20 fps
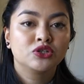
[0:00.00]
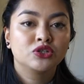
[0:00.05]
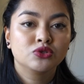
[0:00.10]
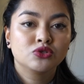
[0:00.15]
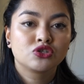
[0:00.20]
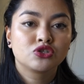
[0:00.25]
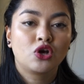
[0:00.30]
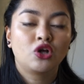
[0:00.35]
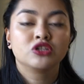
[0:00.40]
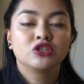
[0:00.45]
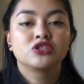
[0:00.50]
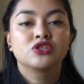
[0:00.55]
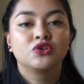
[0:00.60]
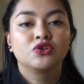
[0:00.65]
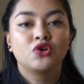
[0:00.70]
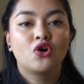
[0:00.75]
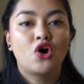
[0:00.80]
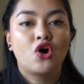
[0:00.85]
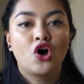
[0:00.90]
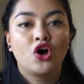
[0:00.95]
who's
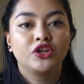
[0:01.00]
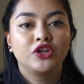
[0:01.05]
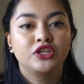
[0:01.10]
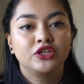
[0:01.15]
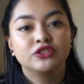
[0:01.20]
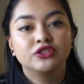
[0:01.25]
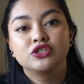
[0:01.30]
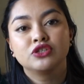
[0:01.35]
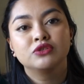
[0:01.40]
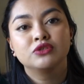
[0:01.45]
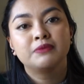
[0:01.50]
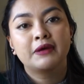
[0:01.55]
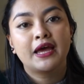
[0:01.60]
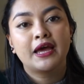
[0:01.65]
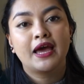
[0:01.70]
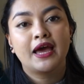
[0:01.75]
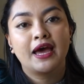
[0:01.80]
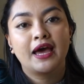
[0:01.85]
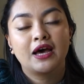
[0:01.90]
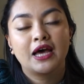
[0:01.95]
also on YouTube
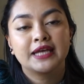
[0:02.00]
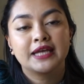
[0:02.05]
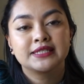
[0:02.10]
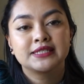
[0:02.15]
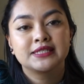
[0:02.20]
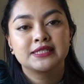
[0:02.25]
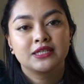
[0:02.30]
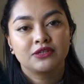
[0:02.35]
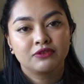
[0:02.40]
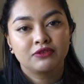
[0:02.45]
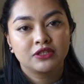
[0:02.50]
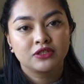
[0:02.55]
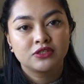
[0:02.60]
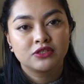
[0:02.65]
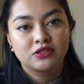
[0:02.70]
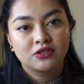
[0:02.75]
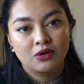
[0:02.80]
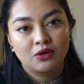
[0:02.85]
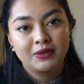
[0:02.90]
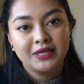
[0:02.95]
as Serial
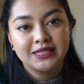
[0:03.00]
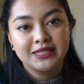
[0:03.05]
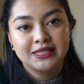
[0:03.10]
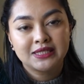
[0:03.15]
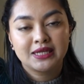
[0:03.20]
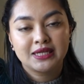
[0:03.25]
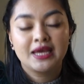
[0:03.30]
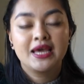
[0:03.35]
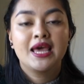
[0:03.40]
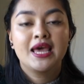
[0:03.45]
Sewist,